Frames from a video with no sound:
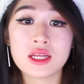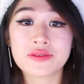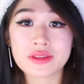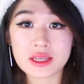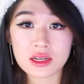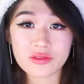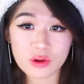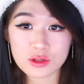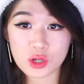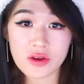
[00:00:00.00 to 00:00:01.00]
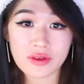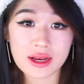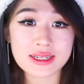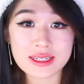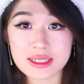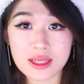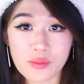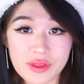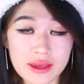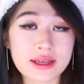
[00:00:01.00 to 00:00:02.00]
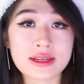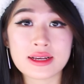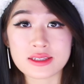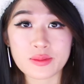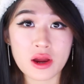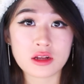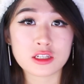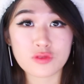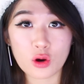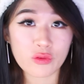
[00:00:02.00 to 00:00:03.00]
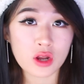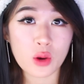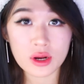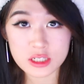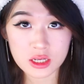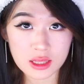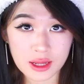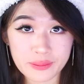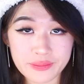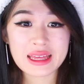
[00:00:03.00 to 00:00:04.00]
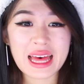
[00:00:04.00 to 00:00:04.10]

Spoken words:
If the kid falls over and does something, it's the parents' fault for not watching them.